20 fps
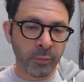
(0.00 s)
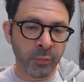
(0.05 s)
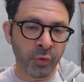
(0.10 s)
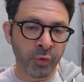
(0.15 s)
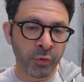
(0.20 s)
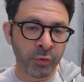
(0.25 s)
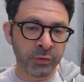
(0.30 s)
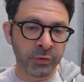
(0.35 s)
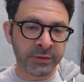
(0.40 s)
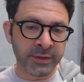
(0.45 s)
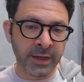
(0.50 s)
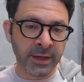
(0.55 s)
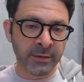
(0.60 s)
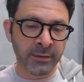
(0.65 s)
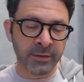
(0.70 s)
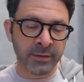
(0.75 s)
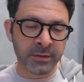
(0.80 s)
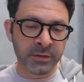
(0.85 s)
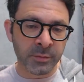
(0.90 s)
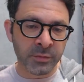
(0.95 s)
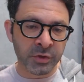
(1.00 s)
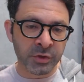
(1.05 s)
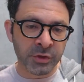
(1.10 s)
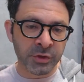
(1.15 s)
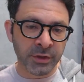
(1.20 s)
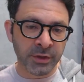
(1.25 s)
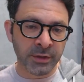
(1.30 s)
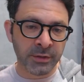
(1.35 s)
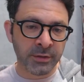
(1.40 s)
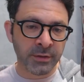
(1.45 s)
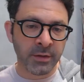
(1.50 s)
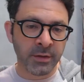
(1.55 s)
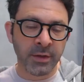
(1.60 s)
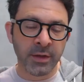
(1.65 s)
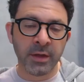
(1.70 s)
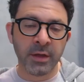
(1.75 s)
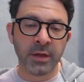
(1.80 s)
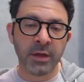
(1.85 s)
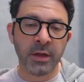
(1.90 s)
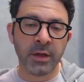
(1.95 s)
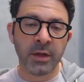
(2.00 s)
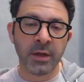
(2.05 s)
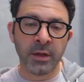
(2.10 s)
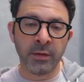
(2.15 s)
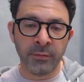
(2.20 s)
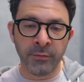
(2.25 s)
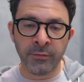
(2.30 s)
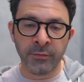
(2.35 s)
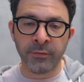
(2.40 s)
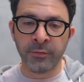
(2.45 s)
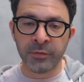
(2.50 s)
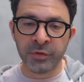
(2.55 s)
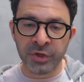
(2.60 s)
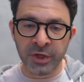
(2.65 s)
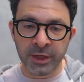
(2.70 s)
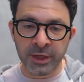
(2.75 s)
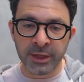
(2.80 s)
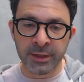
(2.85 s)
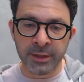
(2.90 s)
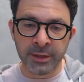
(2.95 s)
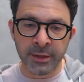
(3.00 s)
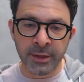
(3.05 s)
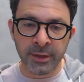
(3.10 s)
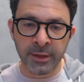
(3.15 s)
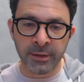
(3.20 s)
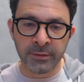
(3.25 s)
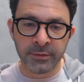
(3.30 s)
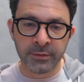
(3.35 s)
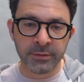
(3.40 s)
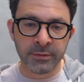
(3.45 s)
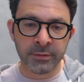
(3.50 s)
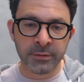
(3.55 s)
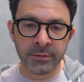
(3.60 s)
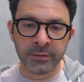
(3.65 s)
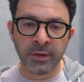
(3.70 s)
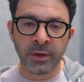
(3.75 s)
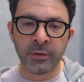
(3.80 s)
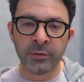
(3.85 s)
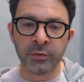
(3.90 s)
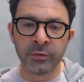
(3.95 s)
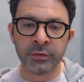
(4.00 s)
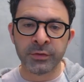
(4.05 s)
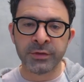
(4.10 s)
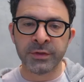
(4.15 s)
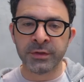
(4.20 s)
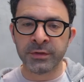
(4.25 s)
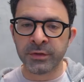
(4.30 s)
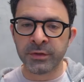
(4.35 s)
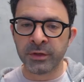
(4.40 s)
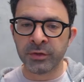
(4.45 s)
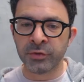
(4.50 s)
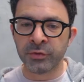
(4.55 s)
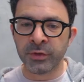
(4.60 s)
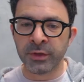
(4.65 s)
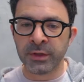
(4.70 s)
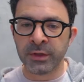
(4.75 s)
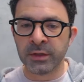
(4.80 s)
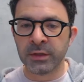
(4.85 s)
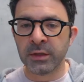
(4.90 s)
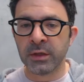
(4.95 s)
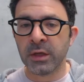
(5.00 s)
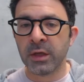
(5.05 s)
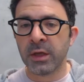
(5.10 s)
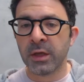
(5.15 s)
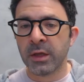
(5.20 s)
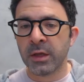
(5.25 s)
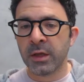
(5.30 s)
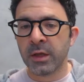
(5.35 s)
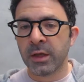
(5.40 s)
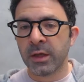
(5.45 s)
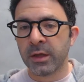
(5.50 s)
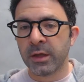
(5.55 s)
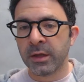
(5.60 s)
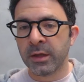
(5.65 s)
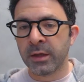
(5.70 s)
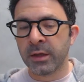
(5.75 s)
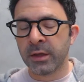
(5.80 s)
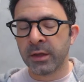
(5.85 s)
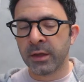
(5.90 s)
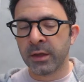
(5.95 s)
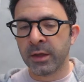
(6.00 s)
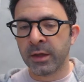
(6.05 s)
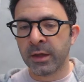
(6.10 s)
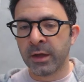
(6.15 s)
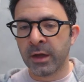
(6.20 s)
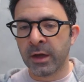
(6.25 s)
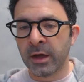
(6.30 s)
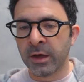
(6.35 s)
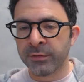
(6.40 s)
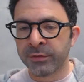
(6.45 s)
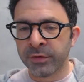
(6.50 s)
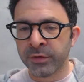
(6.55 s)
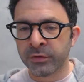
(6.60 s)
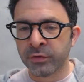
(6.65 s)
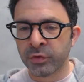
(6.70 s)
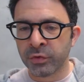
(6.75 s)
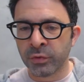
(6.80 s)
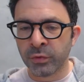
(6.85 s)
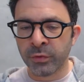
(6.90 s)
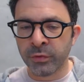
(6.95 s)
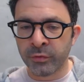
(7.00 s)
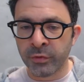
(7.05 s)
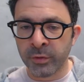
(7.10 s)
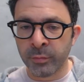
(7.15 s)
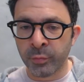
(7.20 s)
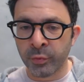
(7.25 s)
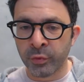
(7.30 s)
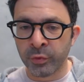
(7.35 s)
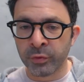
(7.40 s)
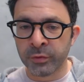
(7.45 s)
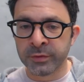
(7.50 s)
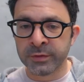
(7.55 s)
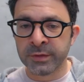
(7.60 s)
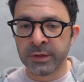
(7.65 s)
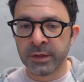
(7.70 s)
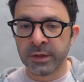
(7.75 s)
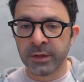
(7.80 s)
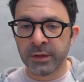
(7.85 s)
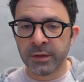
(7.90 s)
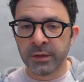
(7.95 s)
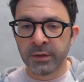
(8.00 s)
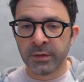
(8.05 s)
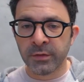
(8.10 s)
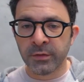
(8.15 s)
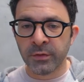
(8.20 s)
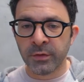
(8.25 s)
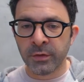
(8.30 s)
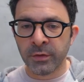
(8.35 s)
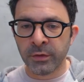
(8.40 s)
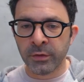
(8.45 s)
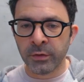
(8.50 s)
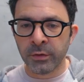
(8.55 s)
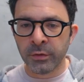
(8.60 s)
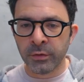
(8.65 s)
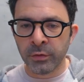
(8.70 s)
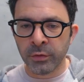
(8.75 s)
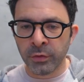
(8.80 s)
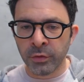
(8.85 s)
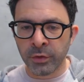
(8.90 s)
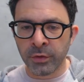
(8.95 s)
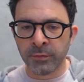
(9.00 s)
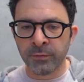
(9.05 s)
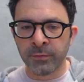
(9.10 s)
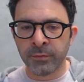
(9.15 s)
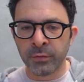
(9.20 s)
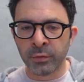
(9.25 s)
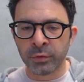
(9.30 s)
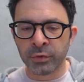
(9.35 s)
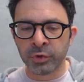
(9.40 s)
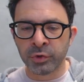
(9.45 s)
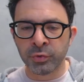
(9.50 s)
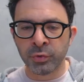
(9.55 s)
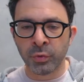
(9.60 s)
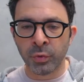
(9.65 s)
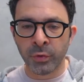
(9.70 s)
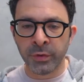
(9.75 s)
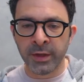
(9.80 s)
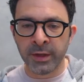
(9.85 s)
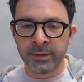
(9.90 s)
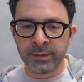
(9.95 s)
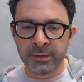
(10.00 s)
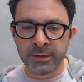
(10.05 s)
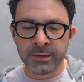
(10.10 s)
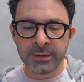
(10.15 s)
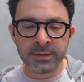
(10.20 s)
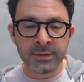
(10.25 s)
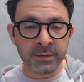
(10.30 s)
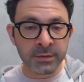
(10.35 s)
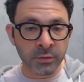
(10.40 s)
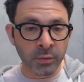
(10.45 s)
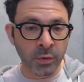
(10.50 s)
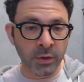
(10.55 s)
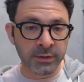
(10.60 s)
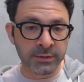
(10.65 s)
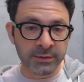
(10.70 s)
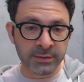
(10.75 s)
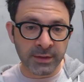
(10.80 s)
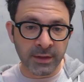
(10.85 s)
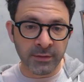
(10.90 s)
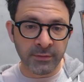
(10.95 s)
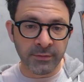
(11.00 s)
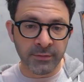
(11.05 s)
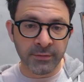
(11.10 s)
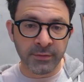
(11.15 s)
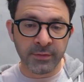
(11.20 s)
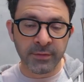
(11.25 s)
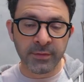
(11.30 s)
brews out of this machine and chucking it out. Don't use it, don't drink it. After 2 or 3 brews, you can feel sure that this is quite safe